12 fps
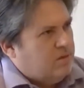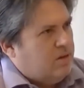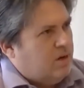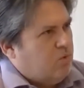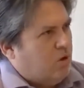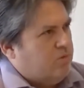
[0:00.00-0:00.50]

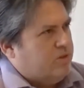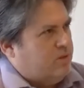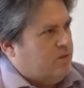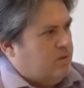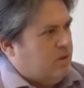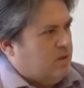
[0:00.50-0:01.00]
What was
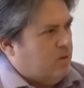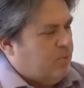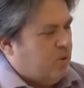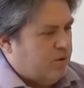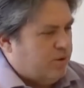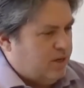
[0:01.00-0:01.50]
the
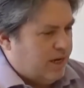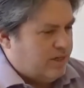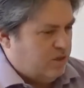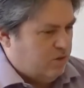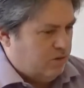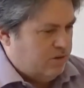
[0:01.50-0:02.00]
point that
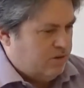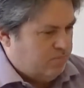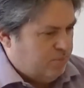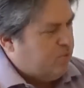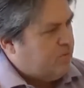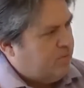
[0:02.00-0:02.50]
actually got you to
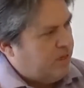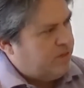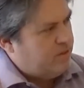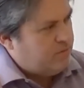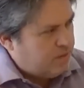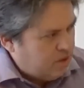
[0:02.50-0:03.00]
build the
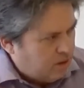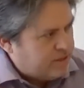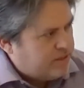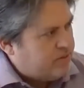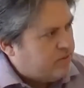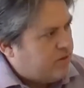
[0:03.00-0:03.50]
menu and the
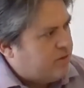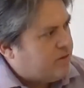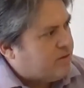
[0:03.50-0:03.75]
ideas around it?